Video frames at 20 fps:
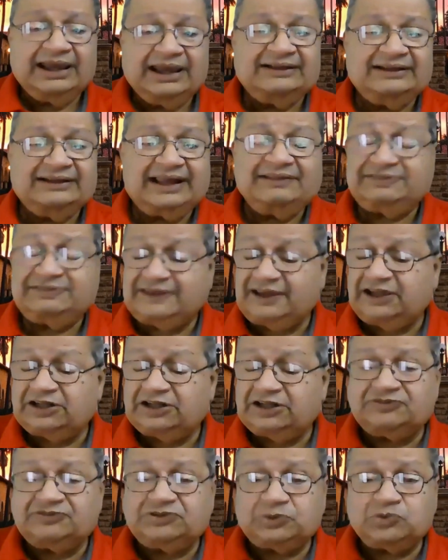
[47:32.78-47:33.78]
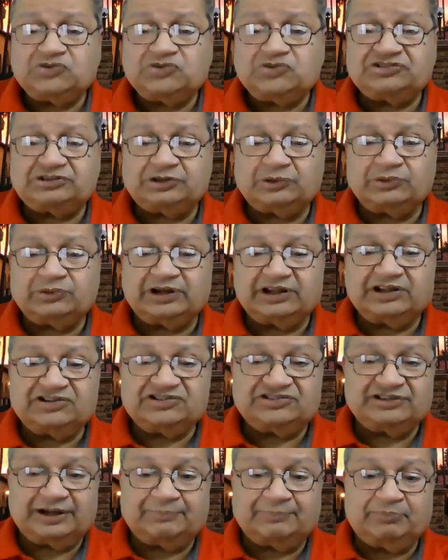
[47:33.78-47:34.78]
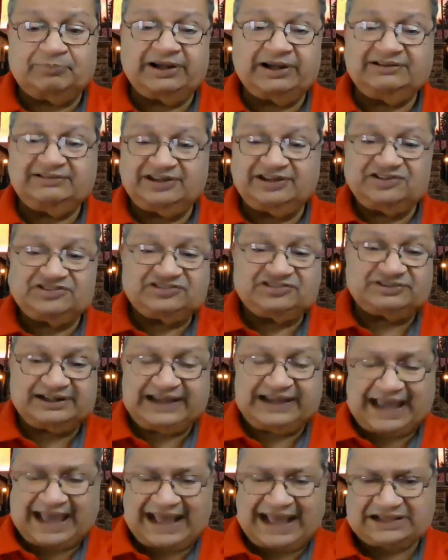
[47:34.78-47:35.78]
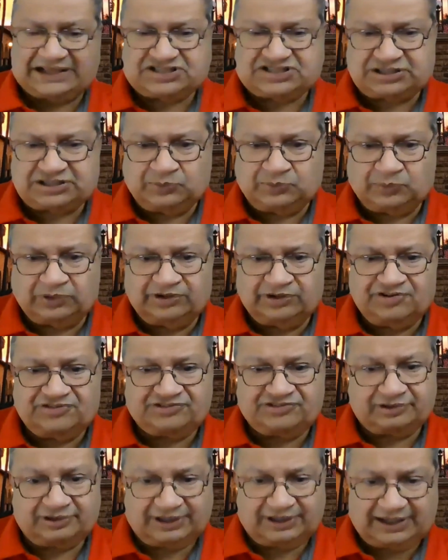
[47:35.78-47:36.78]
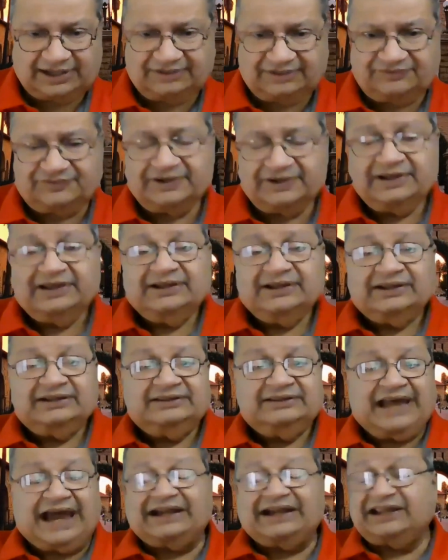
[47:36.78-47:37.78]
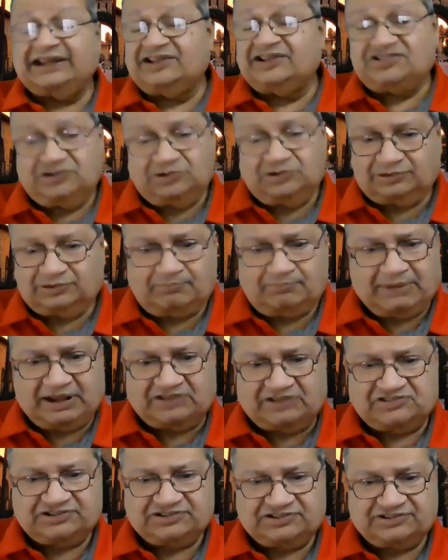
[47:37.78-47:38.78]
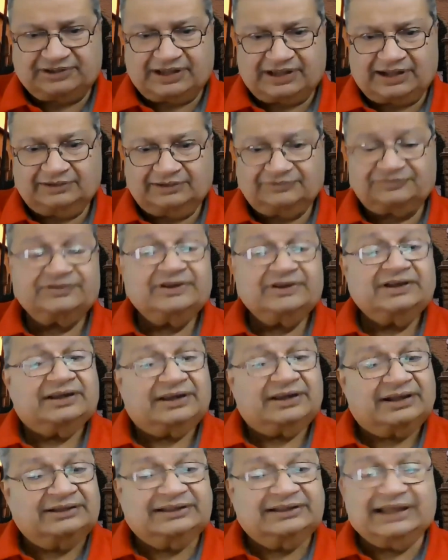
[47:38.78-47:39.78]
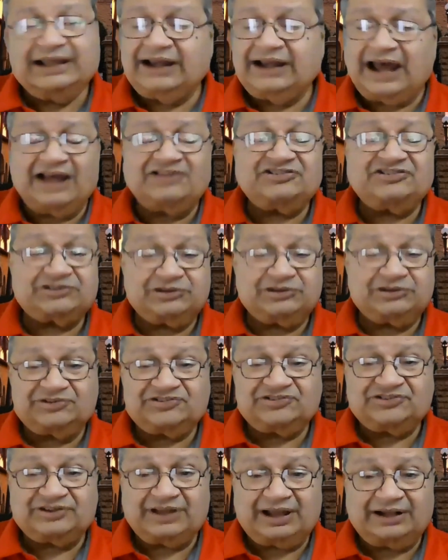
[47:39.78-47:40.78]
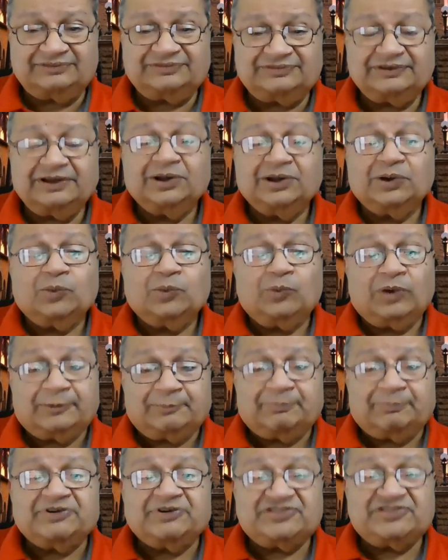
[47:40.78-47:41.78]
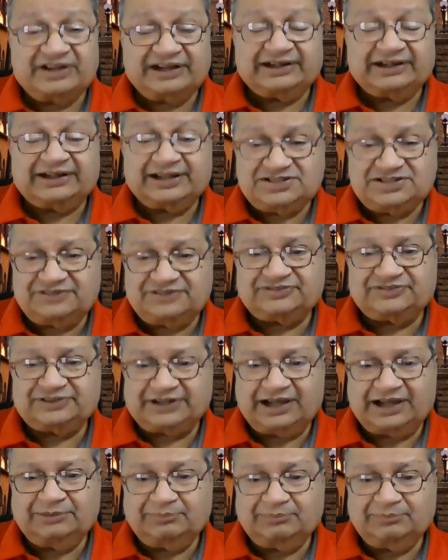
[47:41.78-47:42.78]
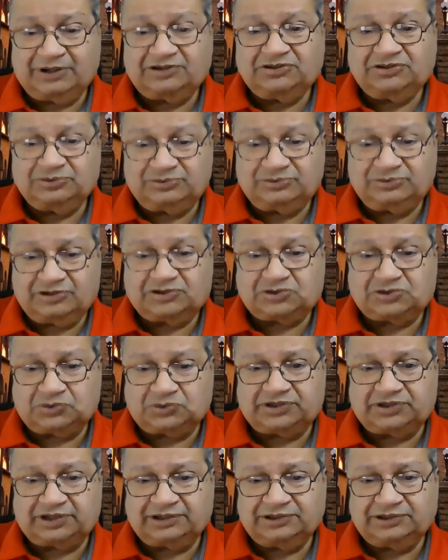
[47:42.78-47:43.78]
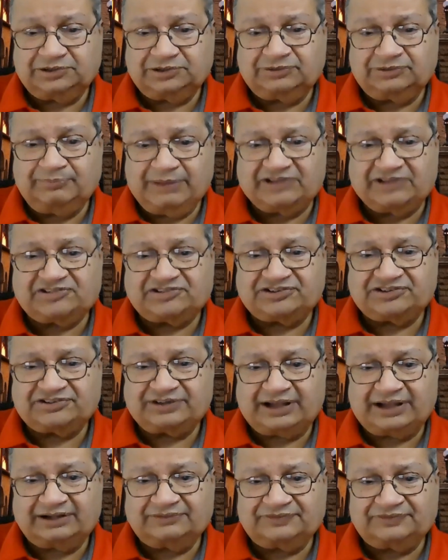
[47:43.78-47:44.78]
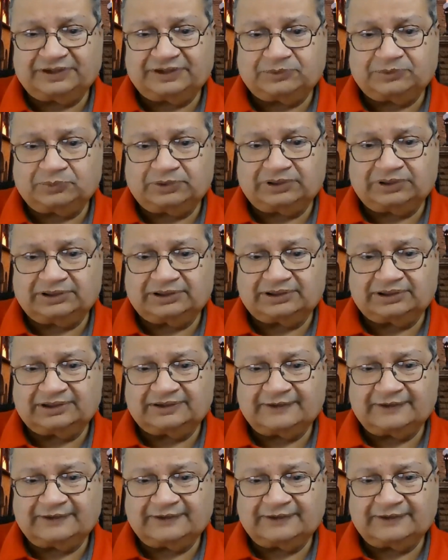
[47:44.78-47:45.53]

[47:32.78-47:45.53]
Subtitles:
And then think of 2 stories that bring these 3 action words to life. That is your best self. And then ask yourself, what percentage of time are you recruiting your best self at work?